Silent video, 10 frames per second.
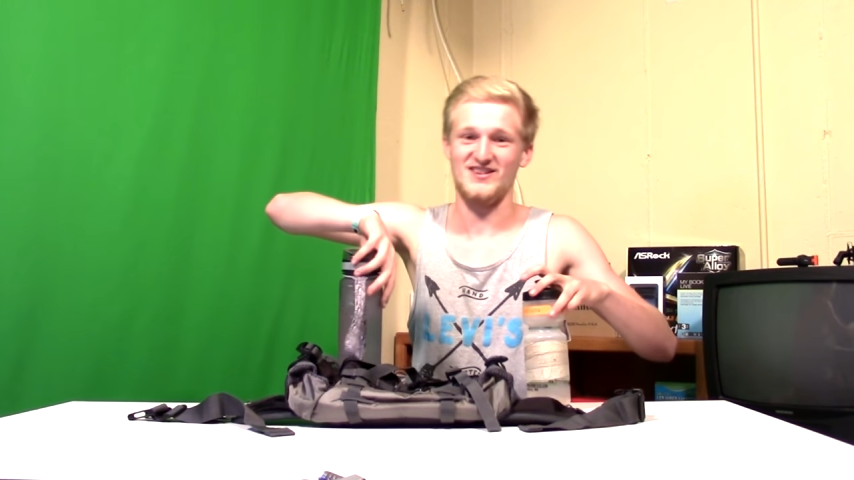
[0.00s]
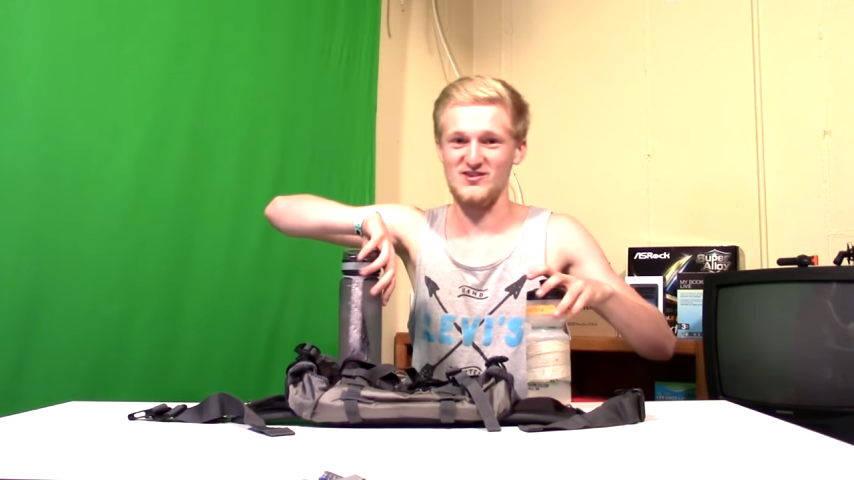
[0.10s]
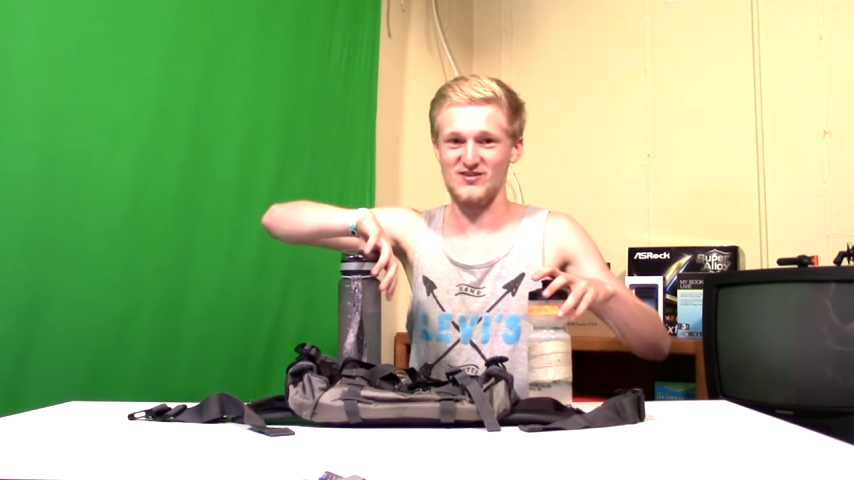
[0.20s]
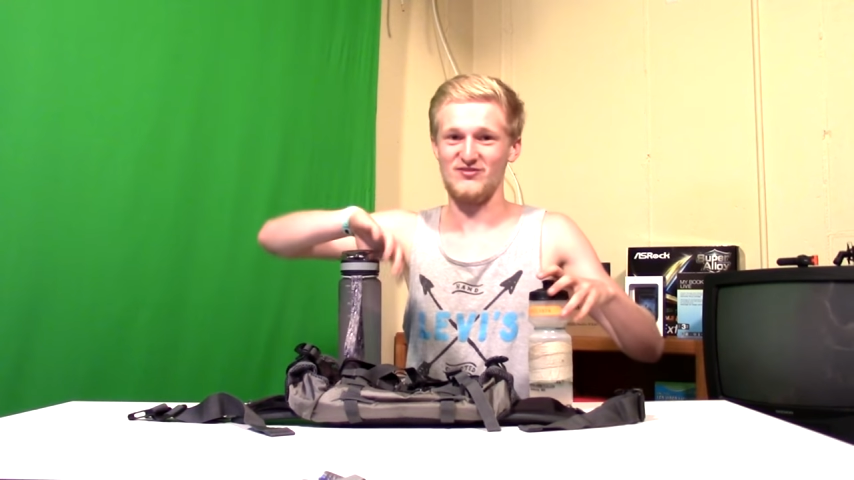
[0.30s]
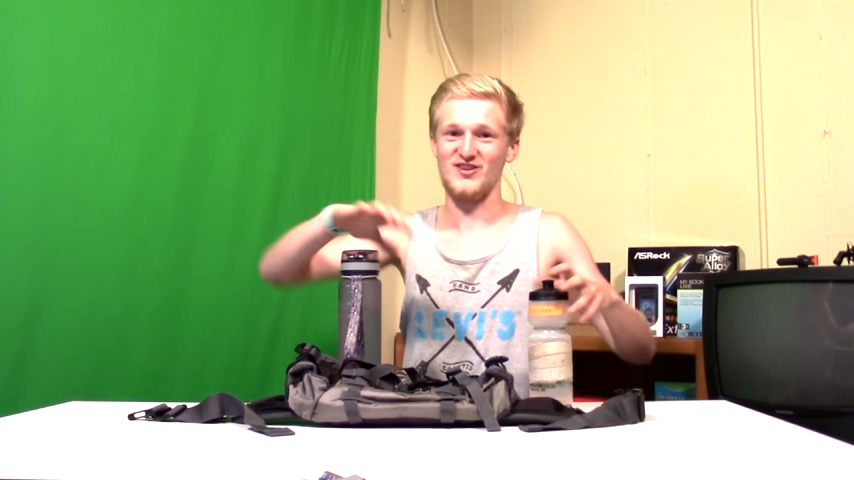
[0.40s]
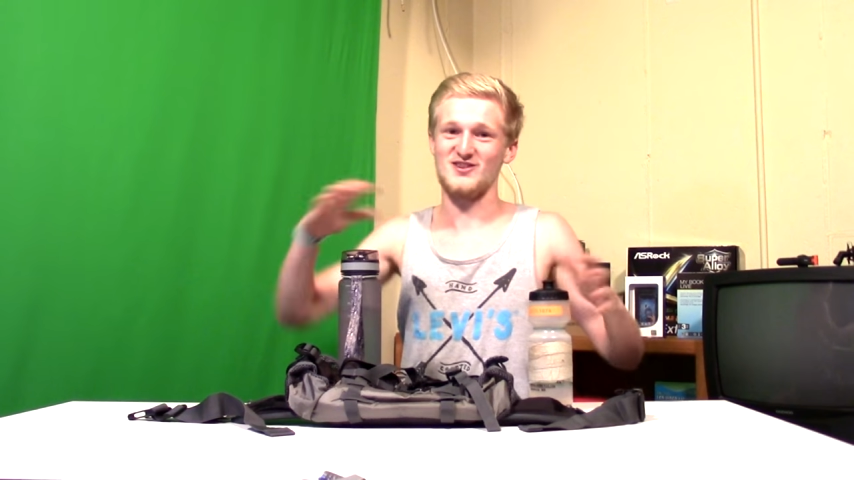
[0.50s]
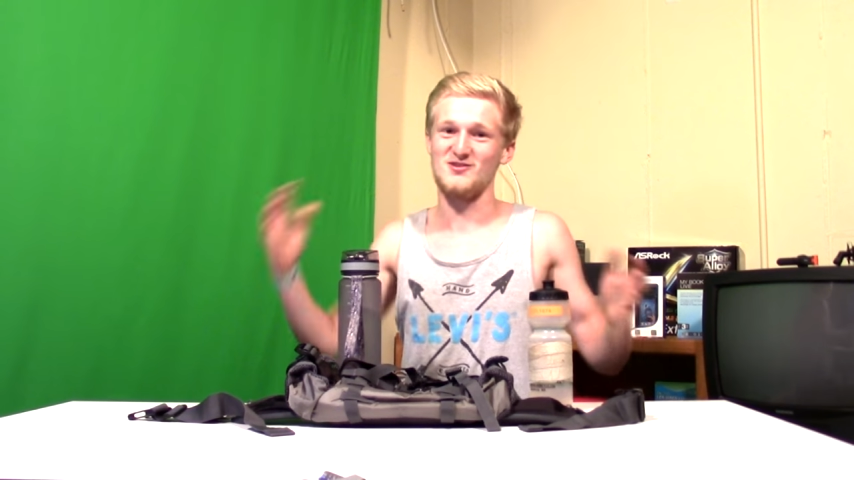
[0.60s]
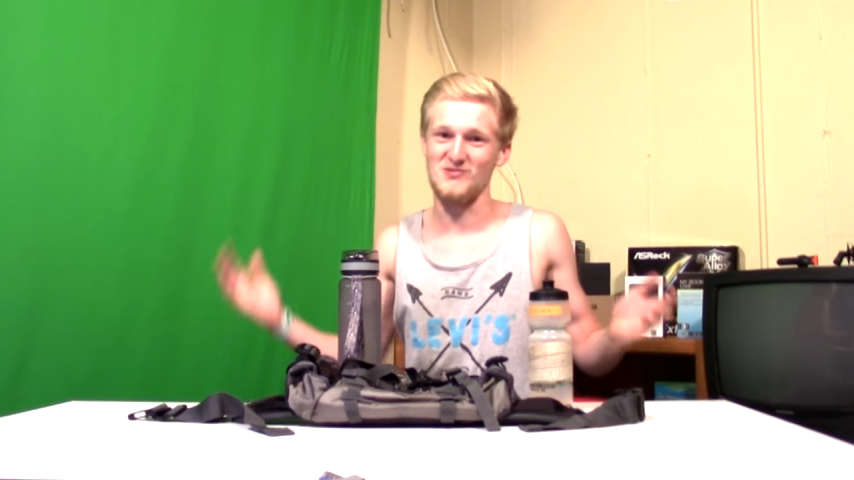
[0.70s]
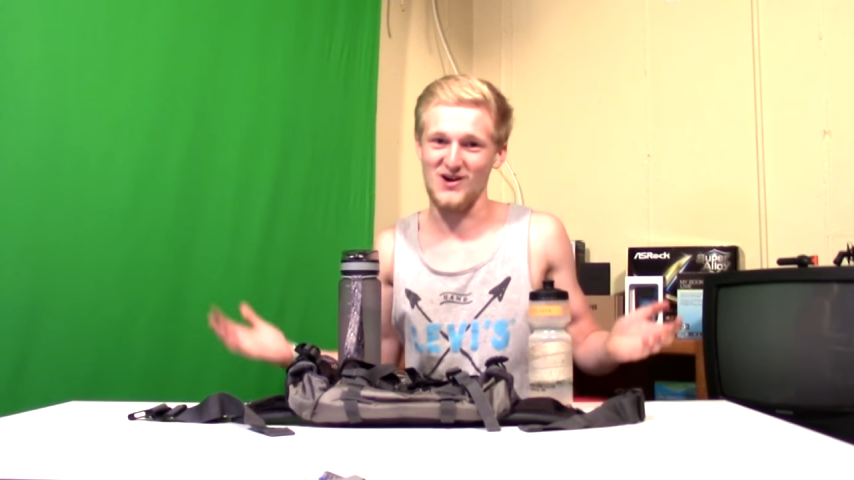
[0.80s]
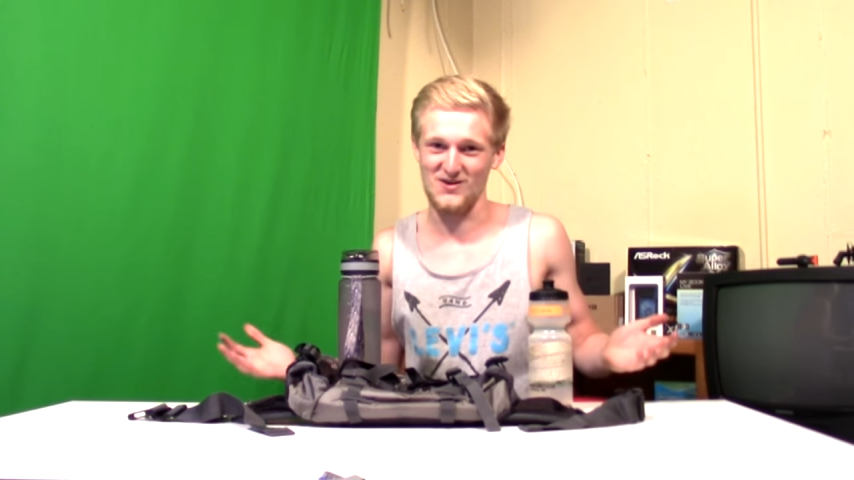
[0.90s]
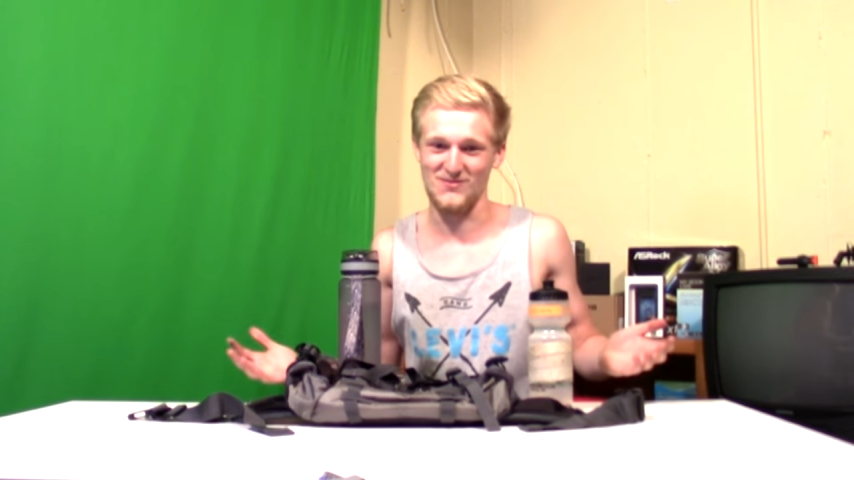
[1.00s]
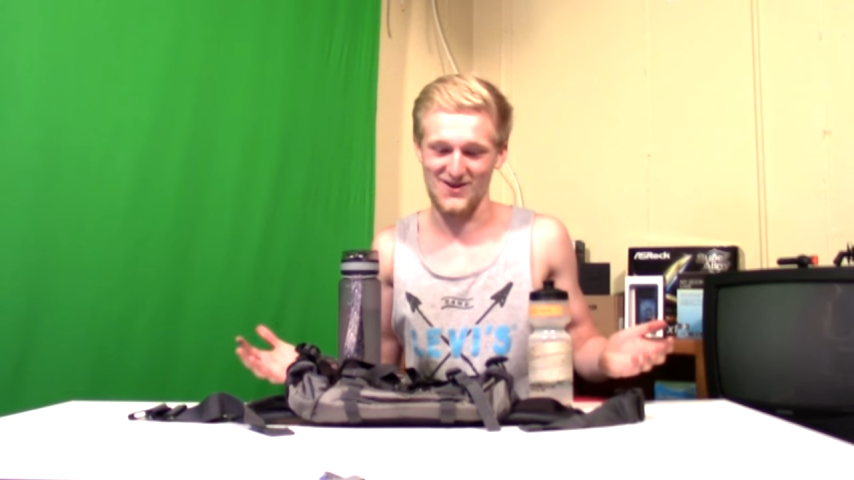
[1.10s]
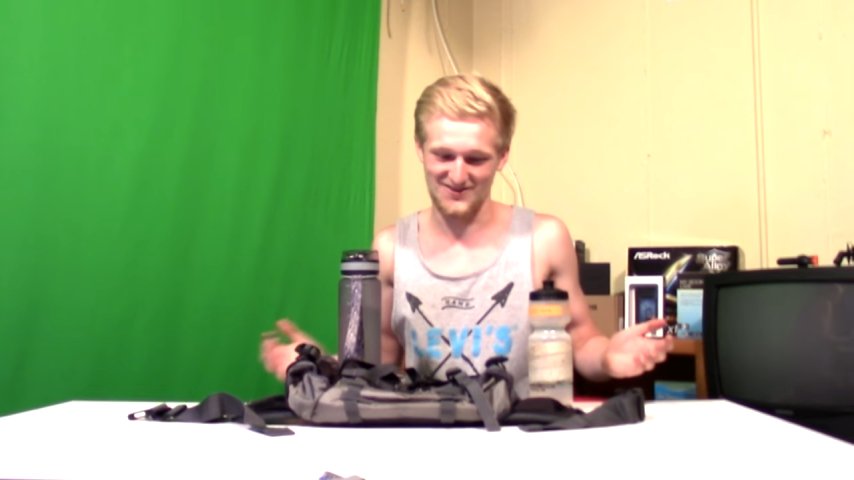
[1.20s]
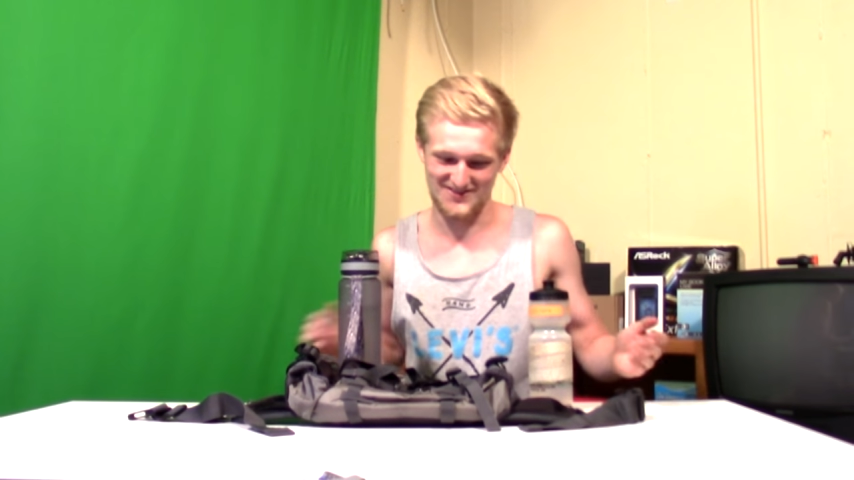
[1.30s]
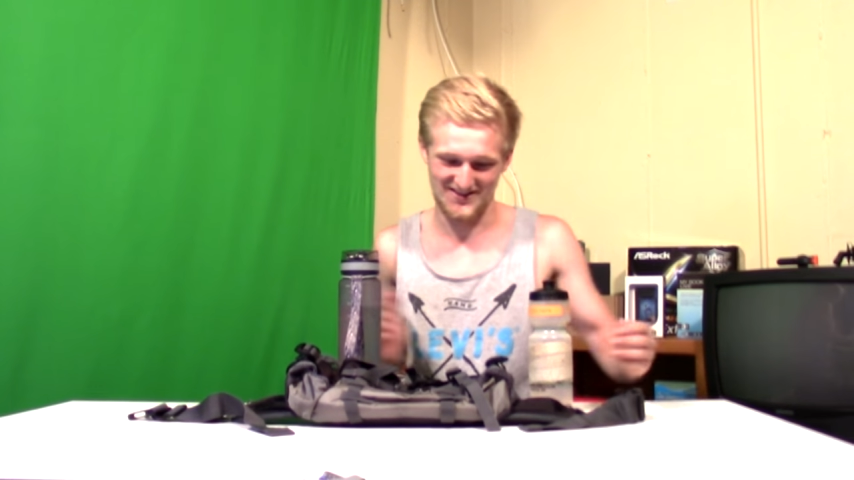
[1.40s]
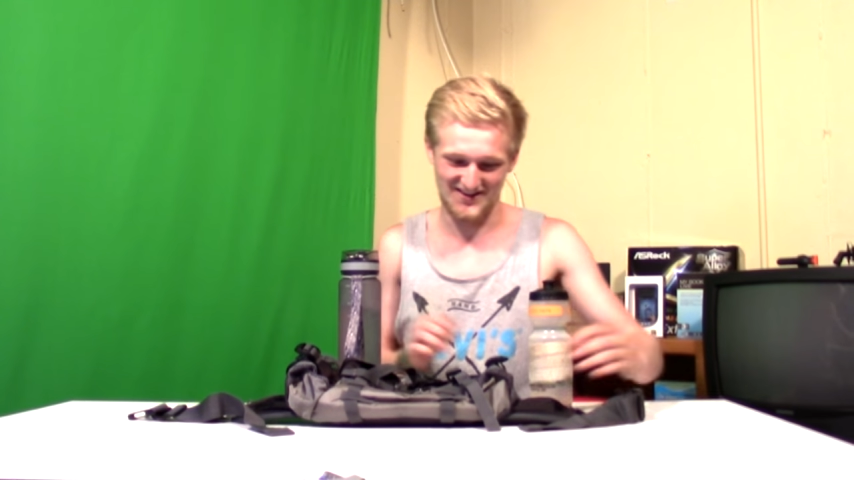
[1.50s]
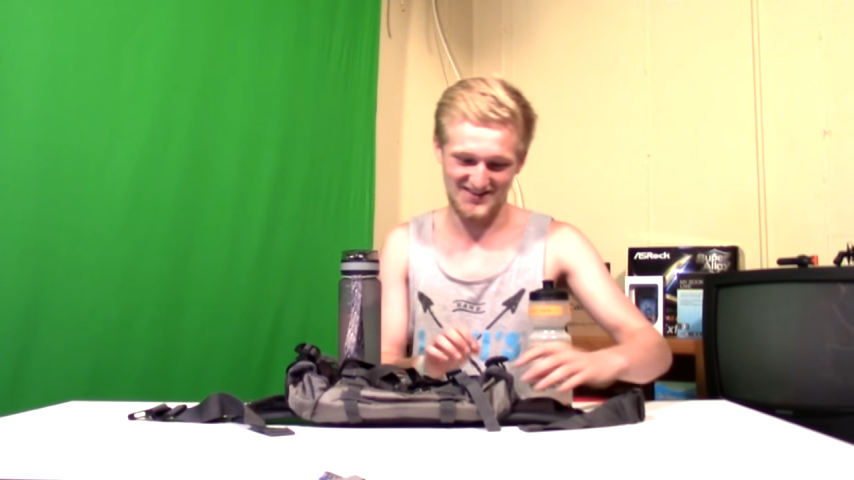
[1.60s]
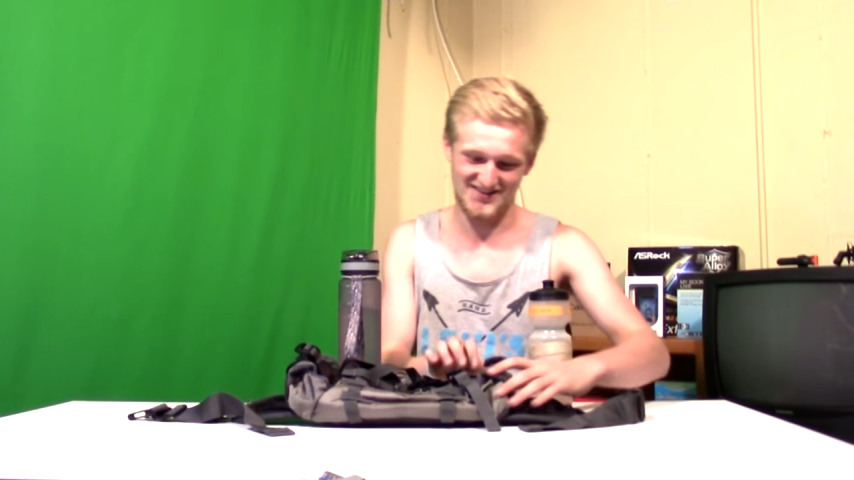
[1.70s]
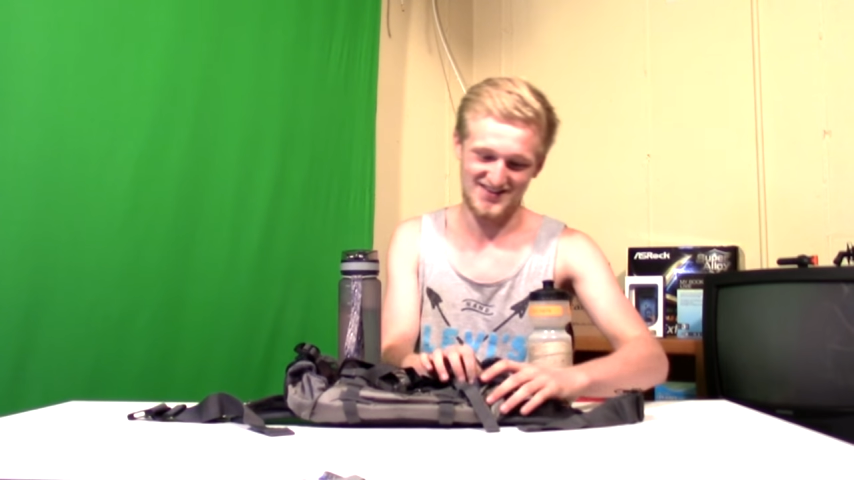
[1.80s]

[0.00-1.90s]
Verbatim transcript: you can fit two water bottles in it.